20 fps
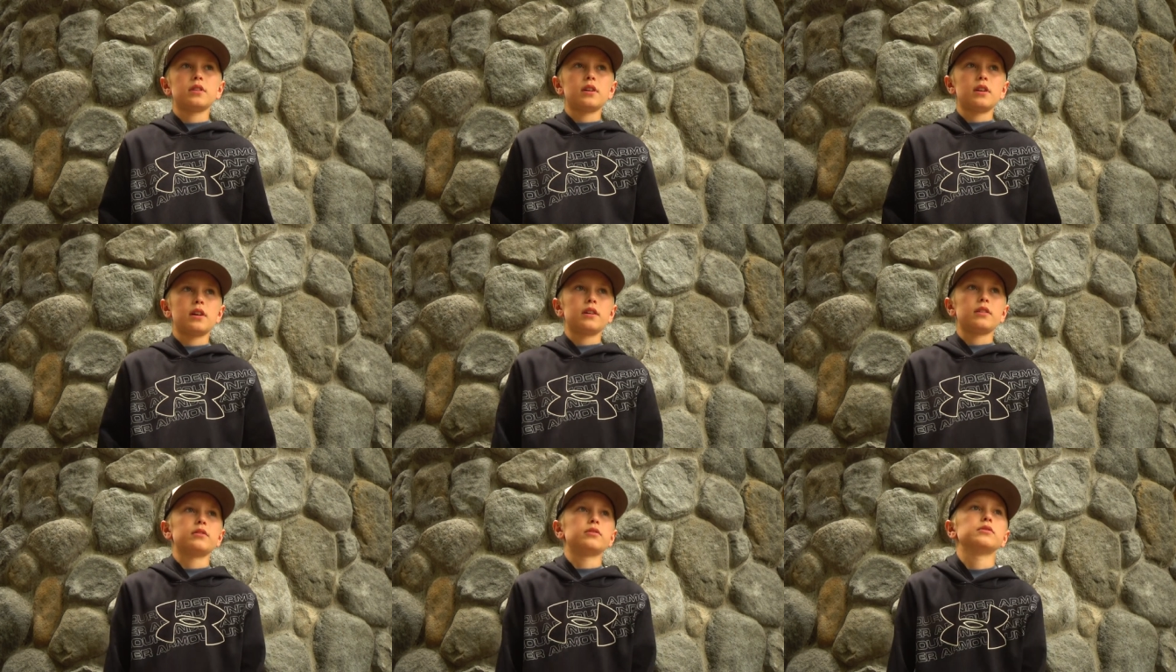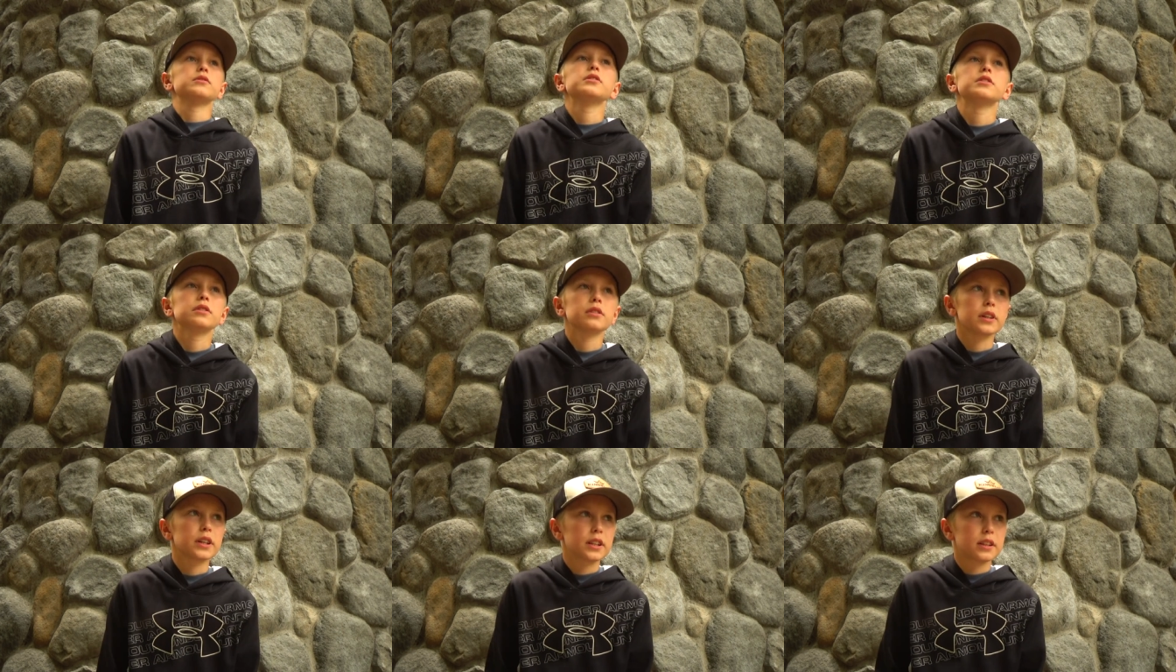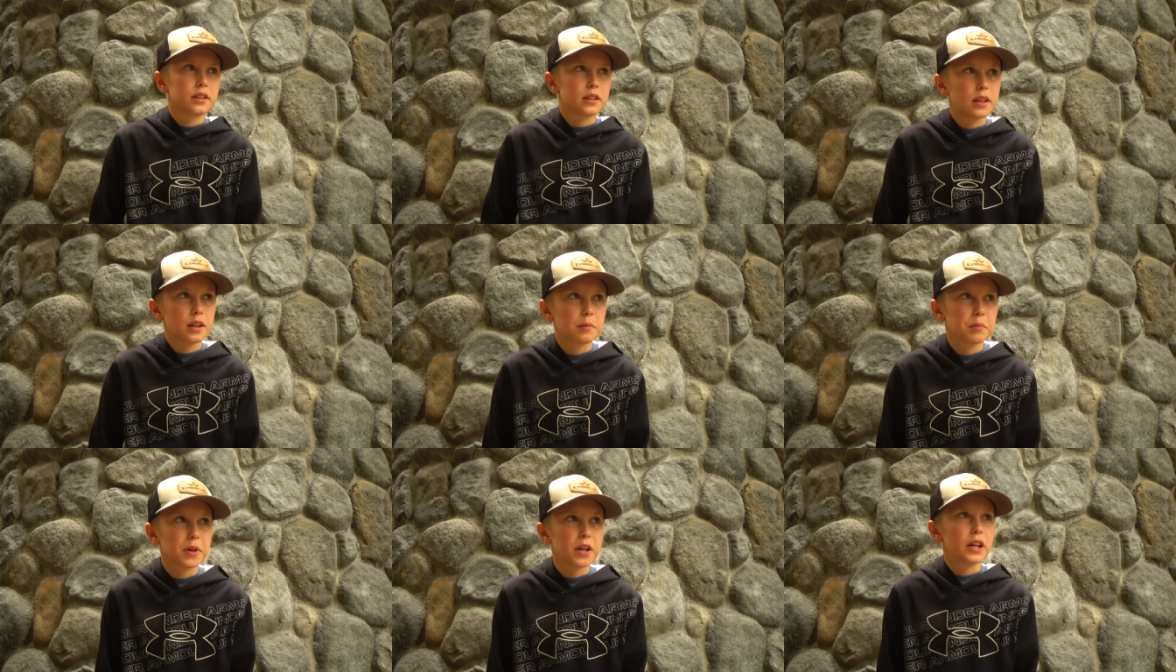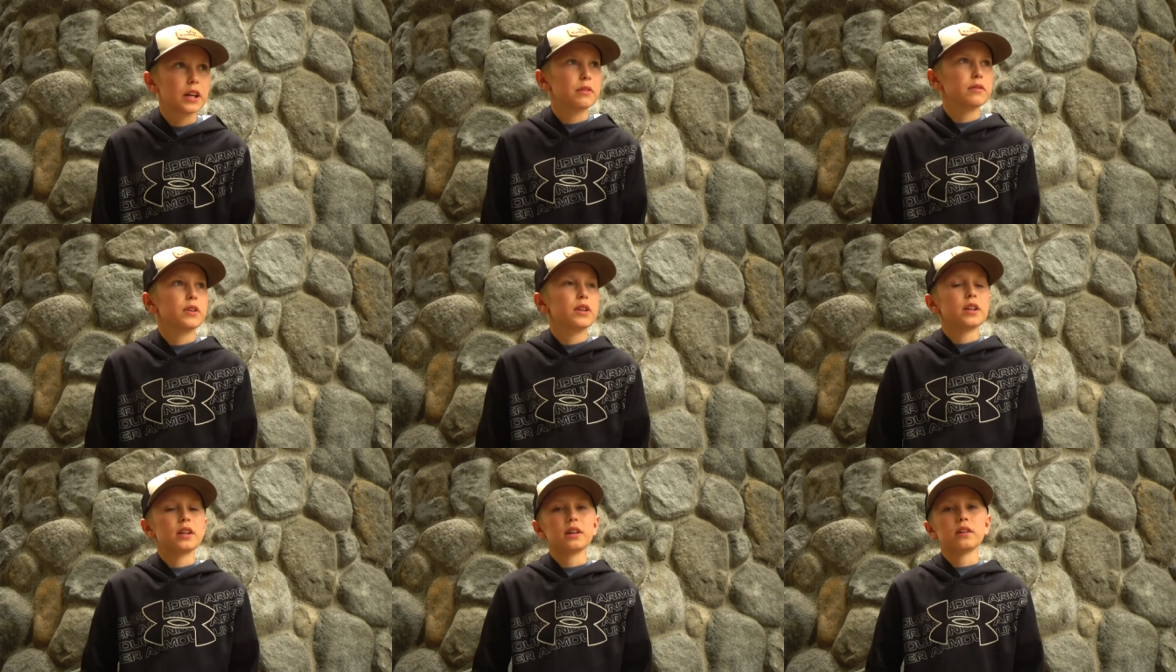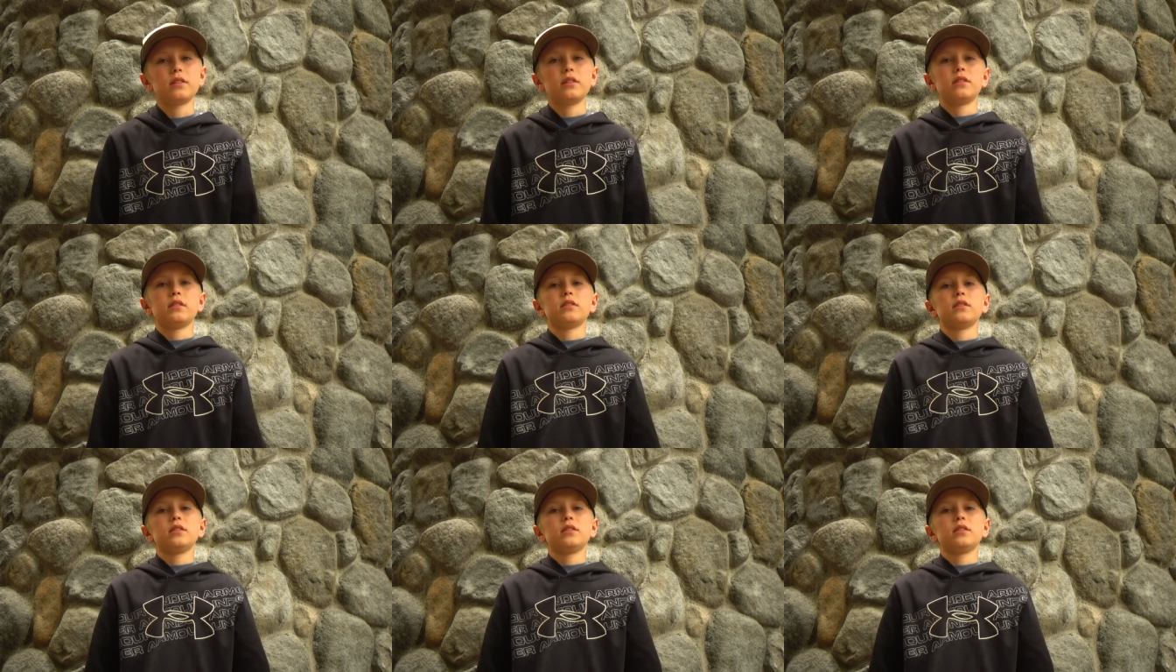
I don't really like the name I have right now.